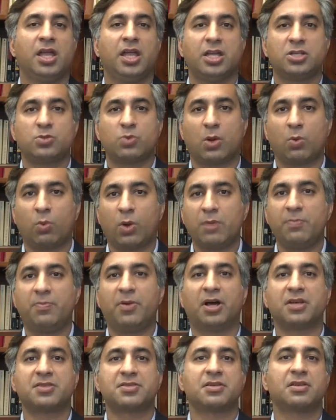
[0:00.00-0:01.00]
is when one
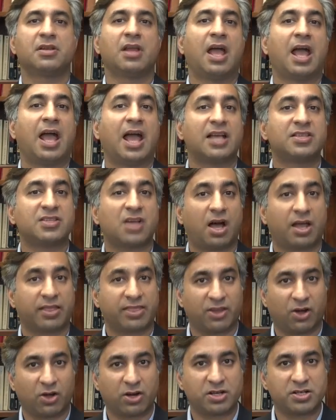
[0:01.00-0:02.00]
person has
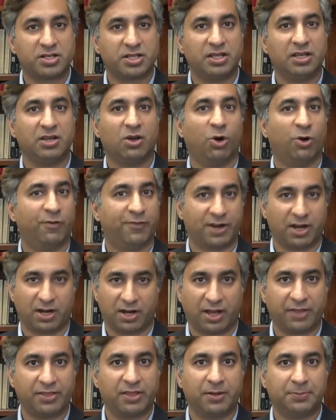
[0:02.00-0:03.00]
authority over
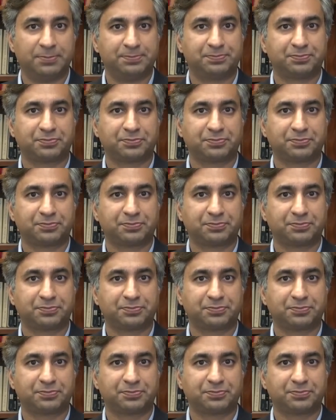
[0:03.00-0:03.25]
another.